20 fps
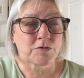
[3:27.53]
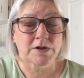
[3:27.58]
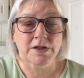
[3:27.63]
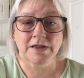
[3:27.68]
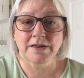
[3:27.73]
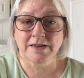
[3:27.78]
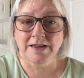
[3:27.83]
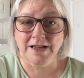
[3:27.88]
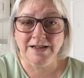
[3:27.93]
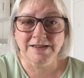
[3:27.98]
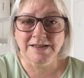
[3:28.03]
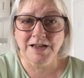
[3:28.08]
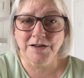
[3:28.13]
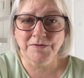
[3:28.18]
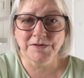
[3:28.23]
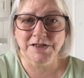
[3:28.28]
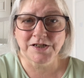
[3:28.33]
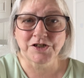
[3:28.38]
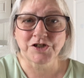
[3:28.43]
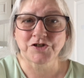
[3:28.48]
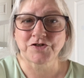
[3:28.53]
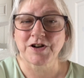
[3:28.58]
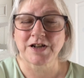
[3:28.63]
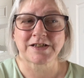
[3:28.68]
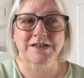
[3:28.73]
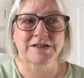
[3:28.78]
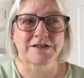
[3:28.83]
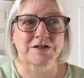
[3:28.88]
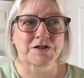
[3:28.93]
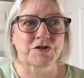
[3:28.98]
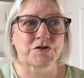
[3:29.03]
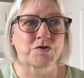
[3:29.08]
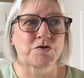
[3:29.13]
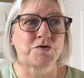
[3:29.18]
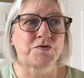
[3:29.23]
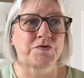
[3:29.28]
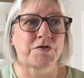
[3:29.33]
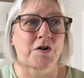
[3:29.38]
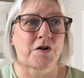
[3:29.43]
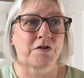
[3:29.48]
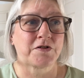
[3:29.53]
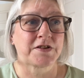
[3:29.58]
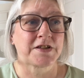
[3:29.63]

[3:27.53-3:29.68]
That sounds interesting so far.